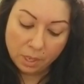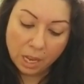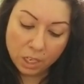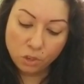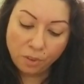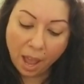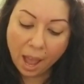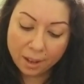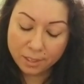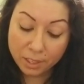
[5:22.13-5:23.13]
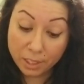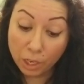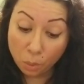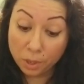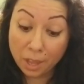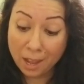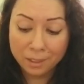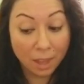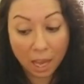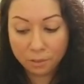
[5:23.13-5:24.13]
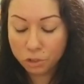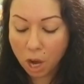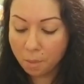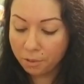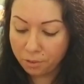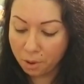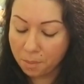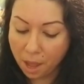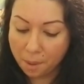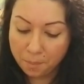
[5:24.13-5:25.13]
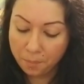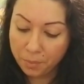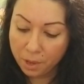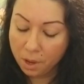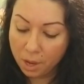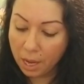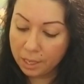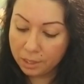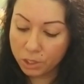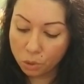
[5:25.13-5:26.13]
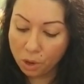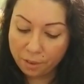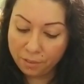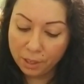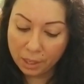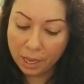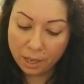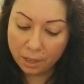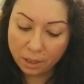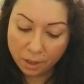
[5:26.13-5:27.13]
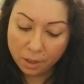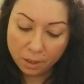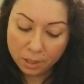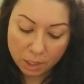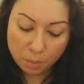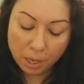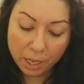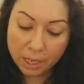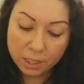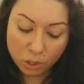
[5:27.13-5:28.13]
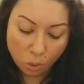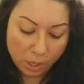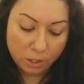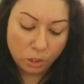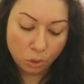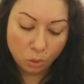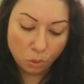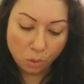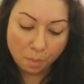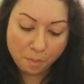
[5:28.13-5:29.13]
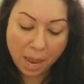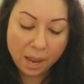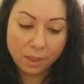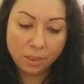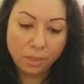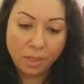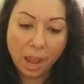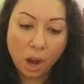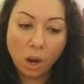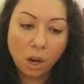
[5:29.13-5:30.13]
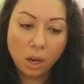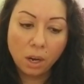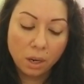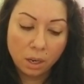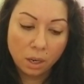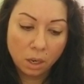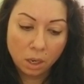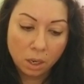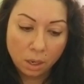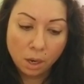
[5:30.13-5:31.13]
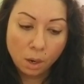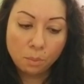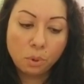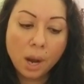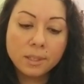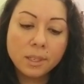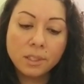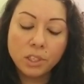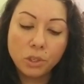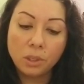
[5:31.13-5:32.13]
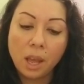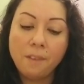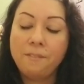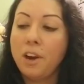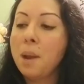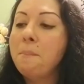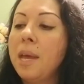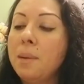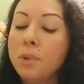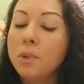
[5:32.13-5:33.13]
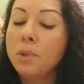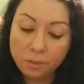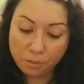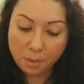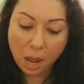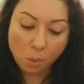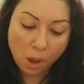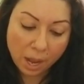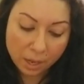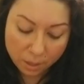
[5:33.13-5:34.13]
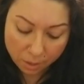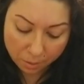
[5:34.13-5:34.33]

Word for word: And you've had to deal with a lot of drama from them. And so I feel like Spirit is going to make their presence in your life very minimal from now on.